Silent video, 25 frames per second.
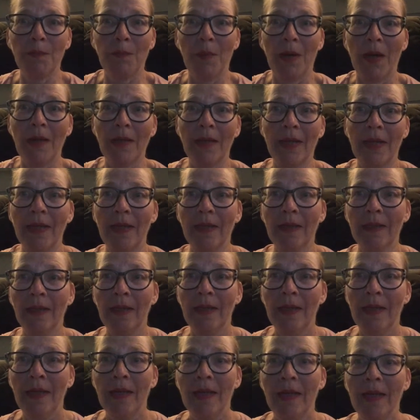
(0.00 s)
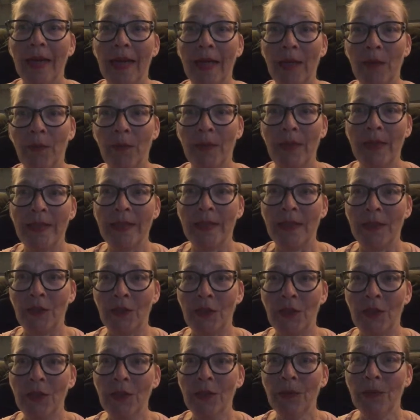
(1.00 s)
barking like crazy
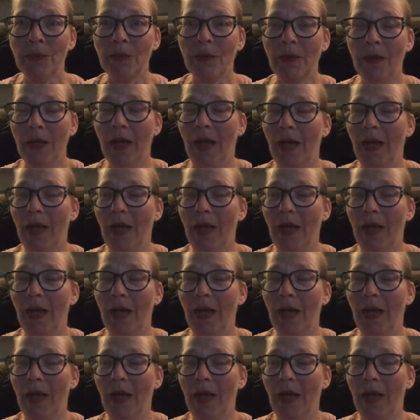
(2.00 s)
too.